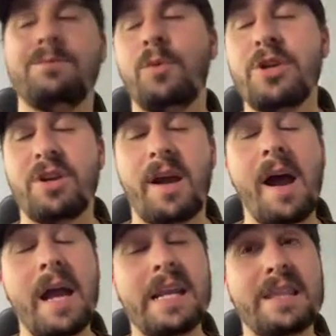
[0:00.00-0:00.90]
well, you could
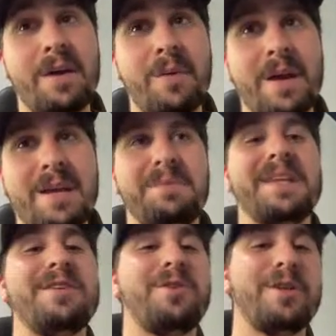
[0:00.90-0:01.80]
hide it that way, but
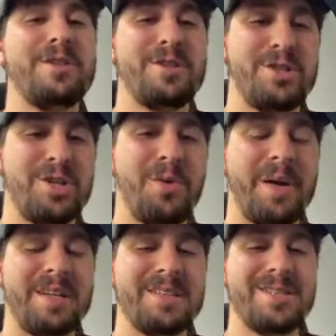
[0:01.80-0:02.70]
then you couldn't show
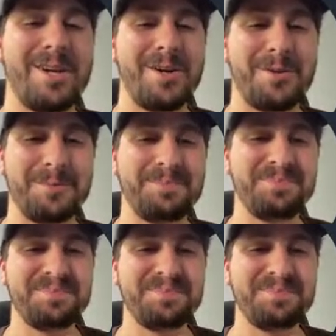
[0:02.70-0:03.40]
it. So